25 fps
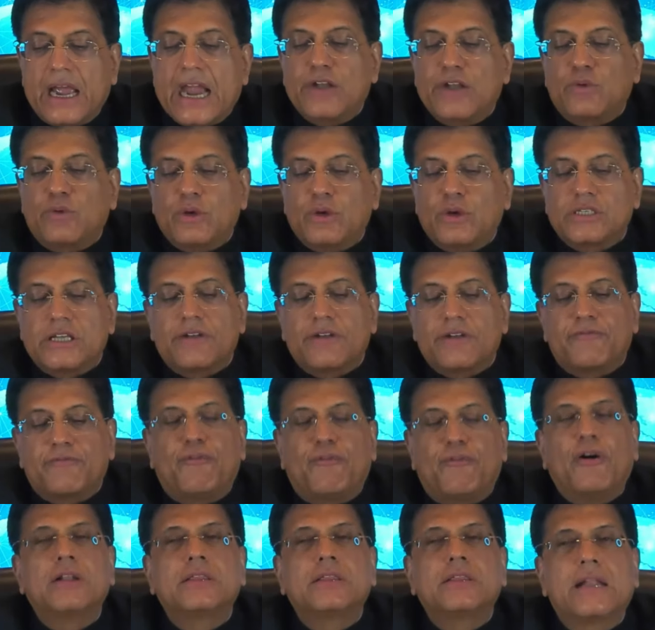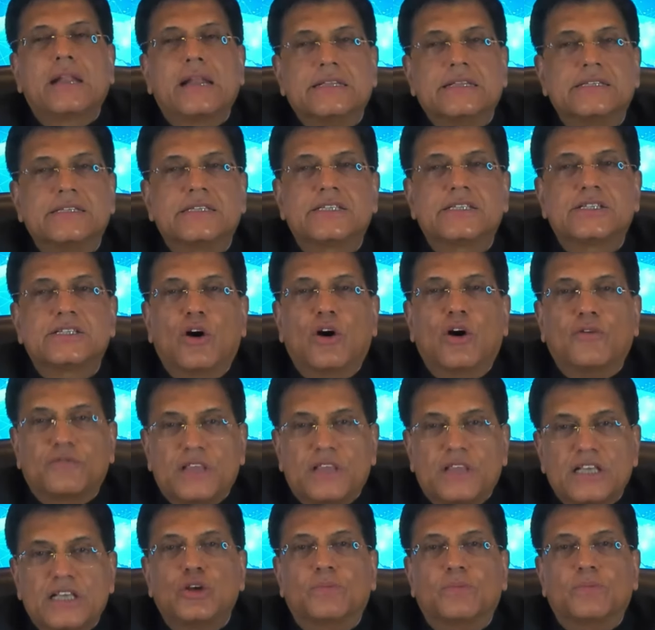It was in furtherance
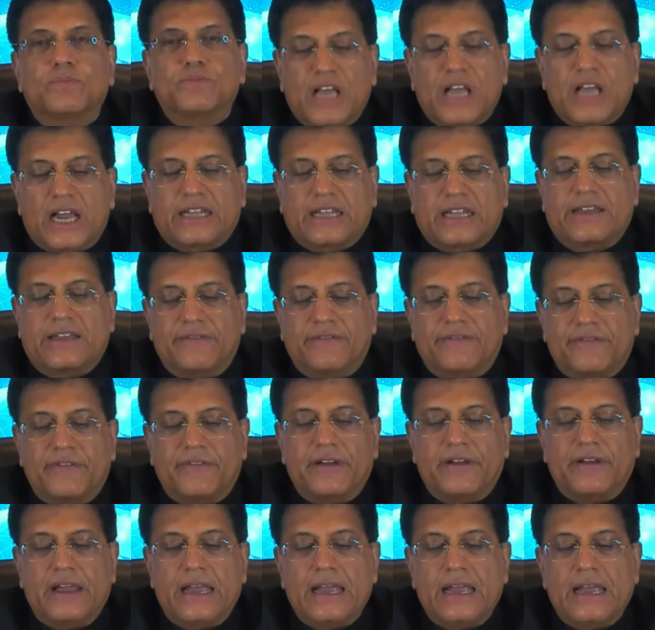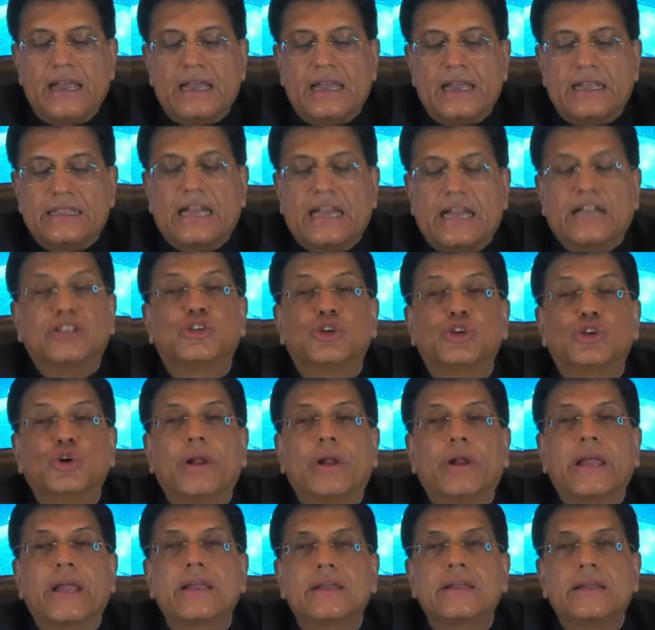of this objective that
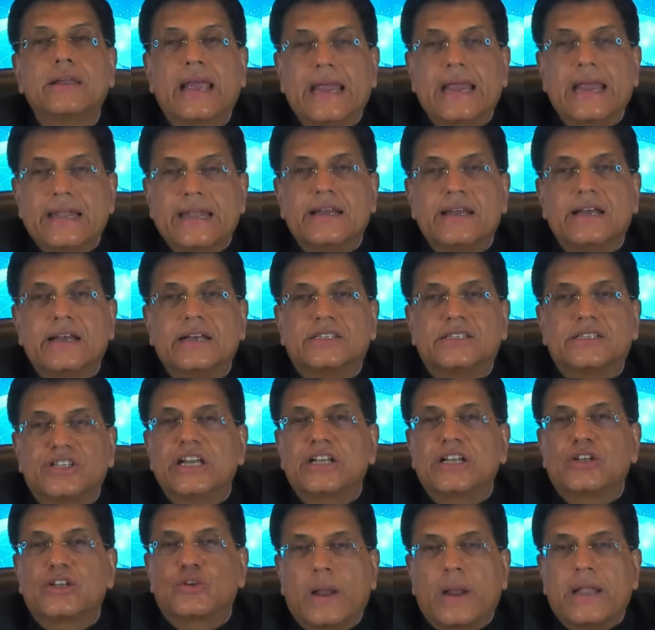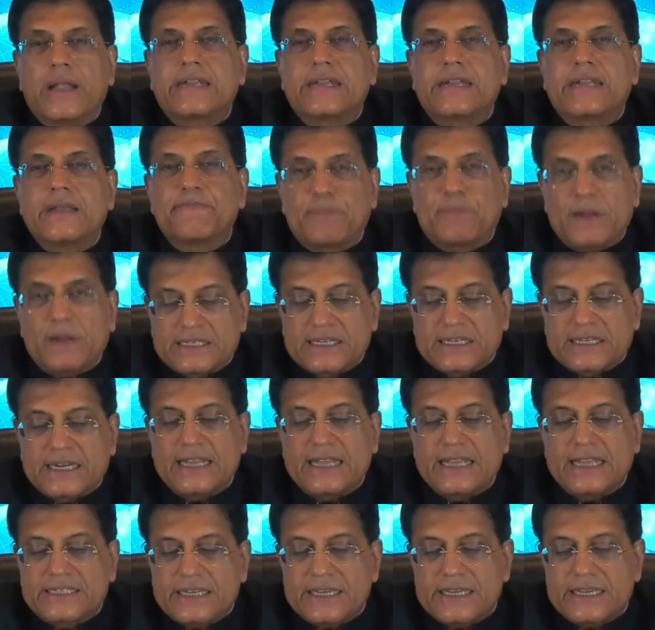during India's G20
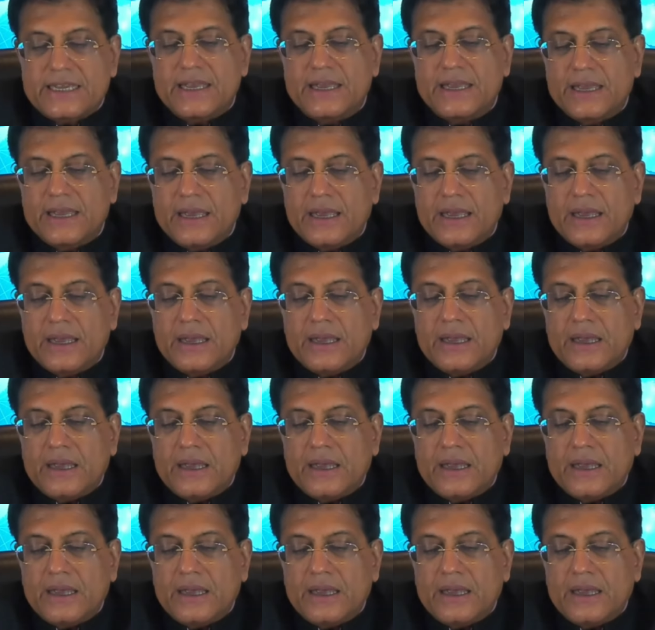presidency,